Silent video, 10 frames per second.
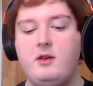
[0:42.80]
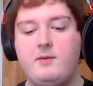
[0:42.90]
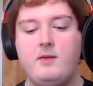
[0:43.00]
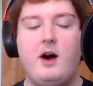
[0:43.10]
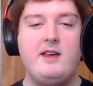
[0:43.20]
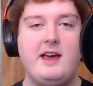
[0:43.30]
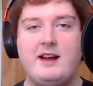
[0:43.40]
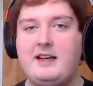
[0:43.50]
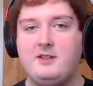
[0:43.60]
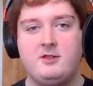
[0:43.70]
Oh yeah,
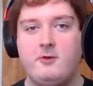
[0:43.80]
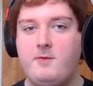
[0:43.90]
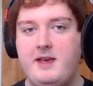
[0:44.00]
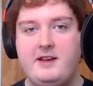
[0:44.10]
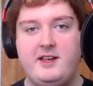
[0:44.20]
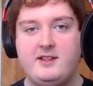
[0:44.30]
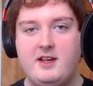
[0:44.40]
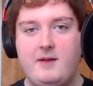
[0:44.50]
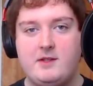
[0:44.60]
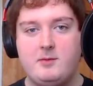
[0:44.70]
classic song from the 80s. I
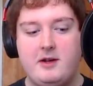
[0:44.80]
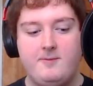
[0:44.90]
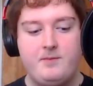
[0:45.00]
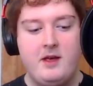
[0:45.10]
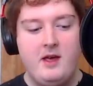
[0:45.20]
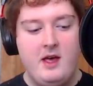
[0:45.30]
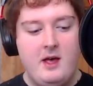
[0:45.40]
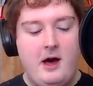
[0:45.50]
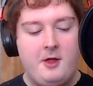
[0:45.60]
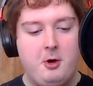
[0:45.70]
love this one.
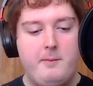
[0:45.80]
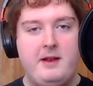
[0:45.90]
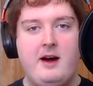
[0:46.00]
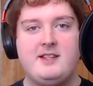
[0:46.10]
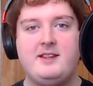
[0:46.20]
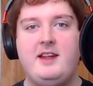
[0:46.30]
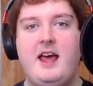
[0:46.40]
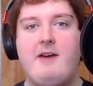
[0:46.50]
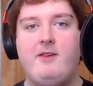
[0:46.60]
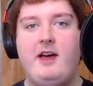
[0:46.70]
I thought it'd be nice to
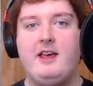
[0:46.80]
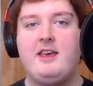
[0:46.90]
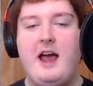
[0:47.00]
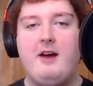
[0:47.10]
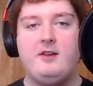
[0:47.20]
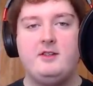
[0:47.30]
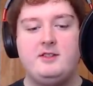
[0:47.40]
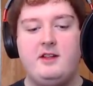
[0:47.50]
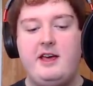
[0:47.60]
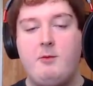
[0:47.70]
have characters,
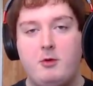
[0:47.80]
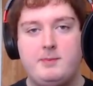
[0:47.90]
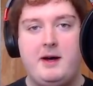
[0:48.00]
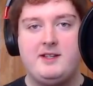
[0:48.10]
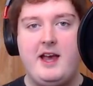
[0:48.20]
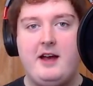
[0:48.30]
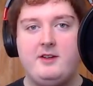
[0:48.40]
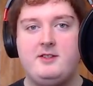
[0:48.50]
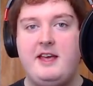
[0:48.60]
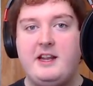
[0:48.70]
he walks past the
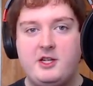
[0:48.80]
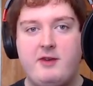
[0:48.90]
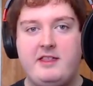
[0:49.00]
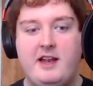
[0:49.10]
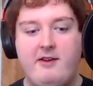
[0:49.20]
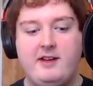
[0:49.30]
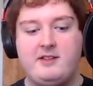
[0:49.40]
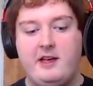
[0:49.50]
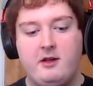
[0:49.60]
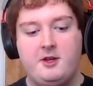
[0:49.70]
characters to illustrate the lyrics.
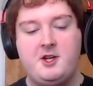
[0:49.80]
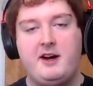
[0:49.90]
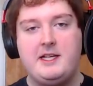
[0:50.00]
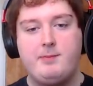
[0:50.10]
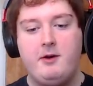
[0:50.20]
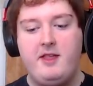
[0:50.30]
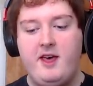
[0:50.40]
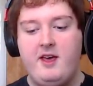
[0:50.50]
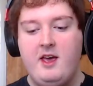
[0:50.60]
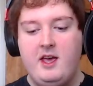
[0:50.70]
Like you got the Chinese boat
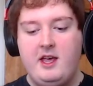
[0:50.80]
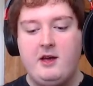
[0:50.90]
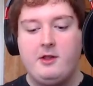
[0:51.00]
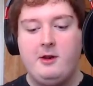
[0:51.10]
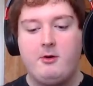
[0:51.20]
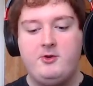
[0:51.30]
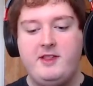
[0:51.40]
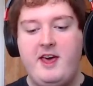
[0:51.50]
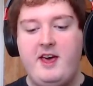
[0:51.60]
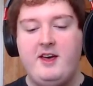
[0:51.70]
there, you got the laundry
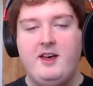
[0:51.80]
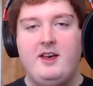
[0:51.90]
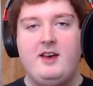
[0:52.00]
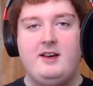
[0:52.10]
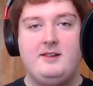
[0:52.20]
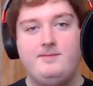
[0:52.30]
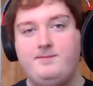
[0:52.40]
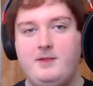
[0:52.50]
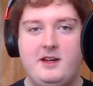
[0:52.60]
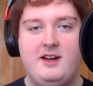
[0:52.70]
there.
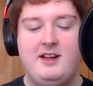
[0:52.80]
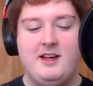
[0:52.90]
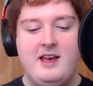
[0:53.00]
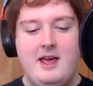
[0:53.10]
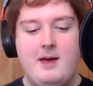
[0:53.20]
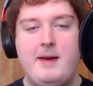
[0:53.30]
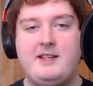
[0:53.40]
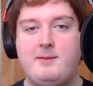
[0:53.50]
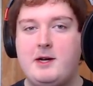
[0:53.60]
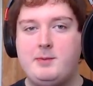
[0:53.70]
It
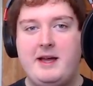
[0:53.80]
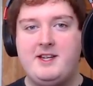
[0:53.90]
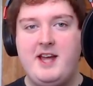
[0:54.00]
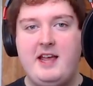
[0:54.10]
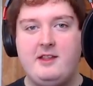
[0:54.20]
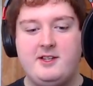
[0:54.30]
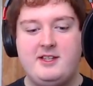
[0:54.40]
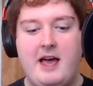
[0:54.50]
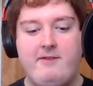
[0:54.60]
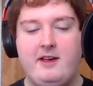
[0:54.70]
makes it much more entertaining than just
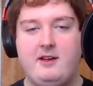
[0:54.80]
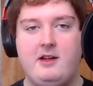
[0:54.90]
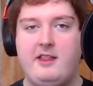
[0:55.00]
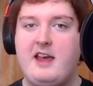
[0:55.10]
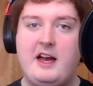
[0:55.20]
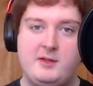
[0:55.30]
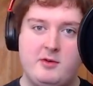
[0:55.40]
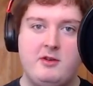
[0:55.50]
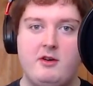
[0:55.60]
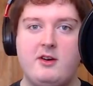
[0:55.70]
having the characters
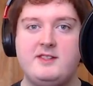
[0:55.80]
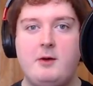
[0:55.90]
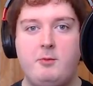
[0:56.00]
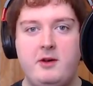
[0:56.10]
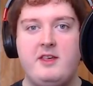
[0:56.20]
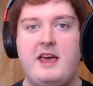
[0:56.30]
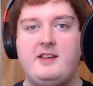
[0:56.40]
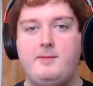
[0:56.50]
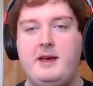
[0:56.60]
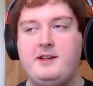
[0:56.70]
walk along, because that would get
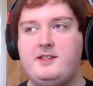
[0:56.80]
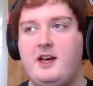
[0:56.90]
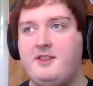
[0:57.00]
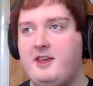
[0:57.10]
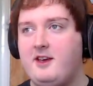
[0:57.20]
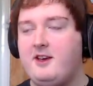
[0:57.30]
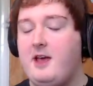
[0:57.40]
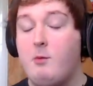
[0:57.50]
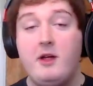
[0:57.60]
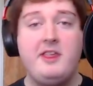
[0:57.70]
a bit, I think it
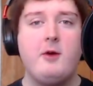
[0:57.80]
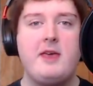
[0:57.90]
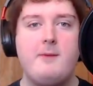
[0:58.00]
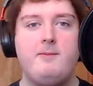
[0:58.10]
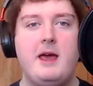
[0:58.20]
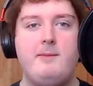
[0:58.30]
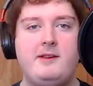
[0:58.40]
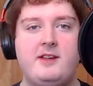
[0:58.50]
would get a bit